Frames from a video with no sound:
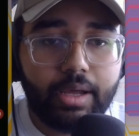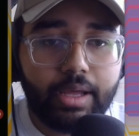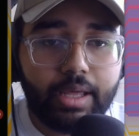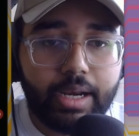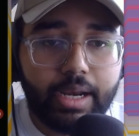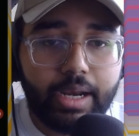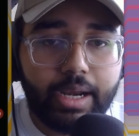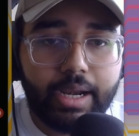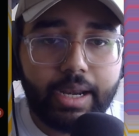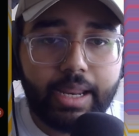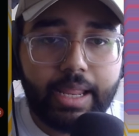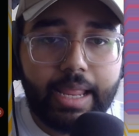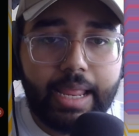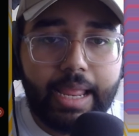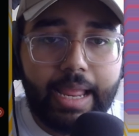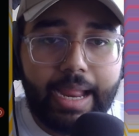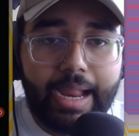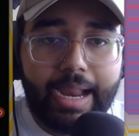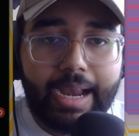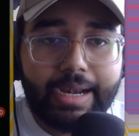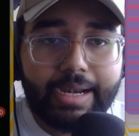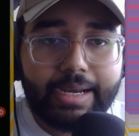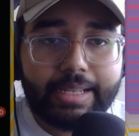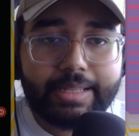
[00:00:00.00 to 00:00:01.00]
right?
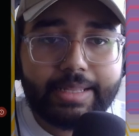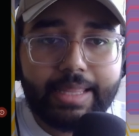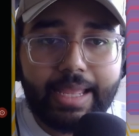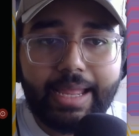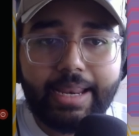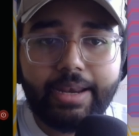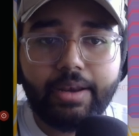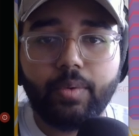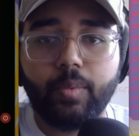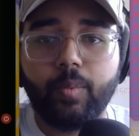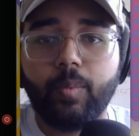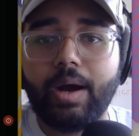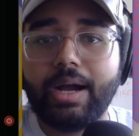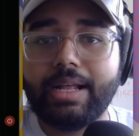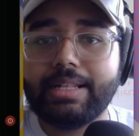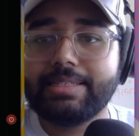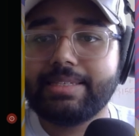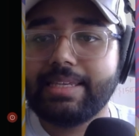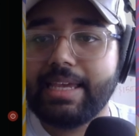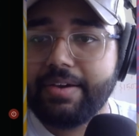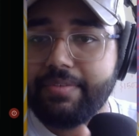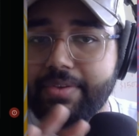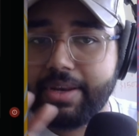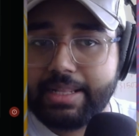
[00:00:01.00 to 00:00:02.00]
And then
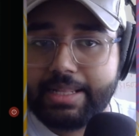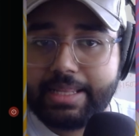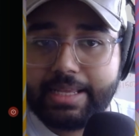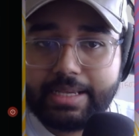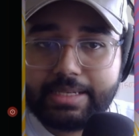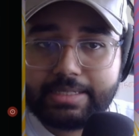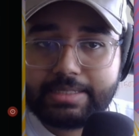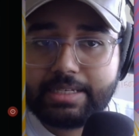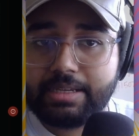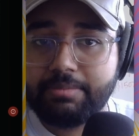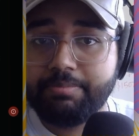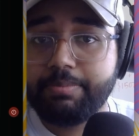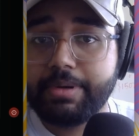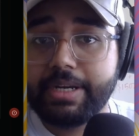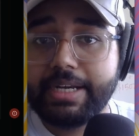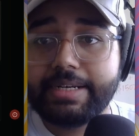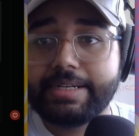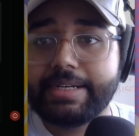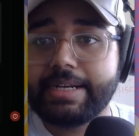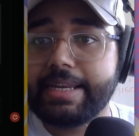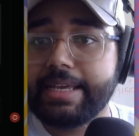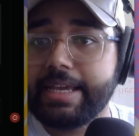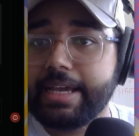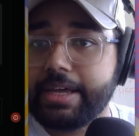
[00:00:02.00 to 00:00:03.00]
once everything is
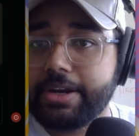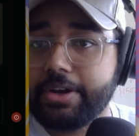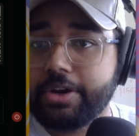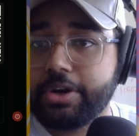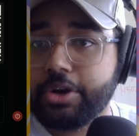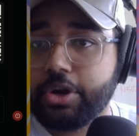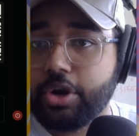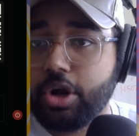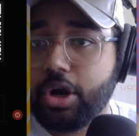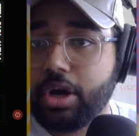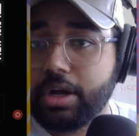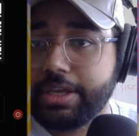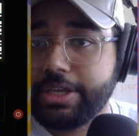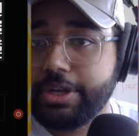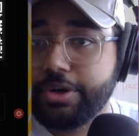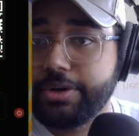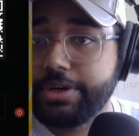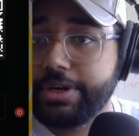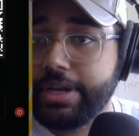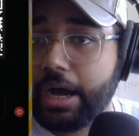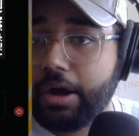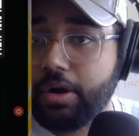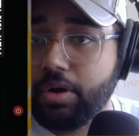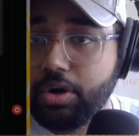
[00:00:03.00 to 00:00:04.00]
completed here on RORK, you
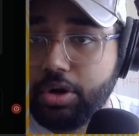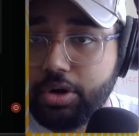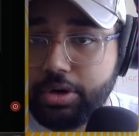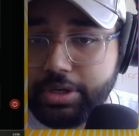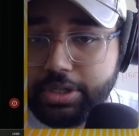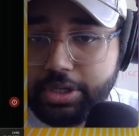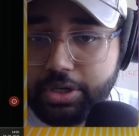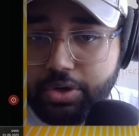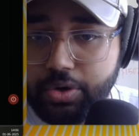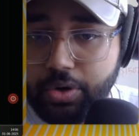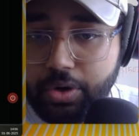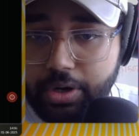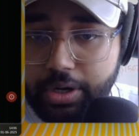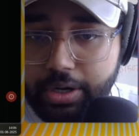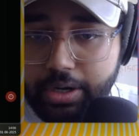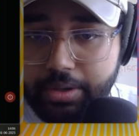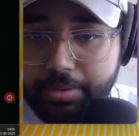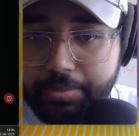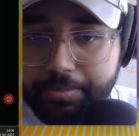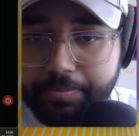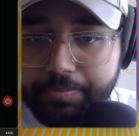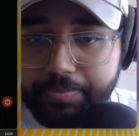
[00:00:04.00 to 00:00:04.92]
download the code.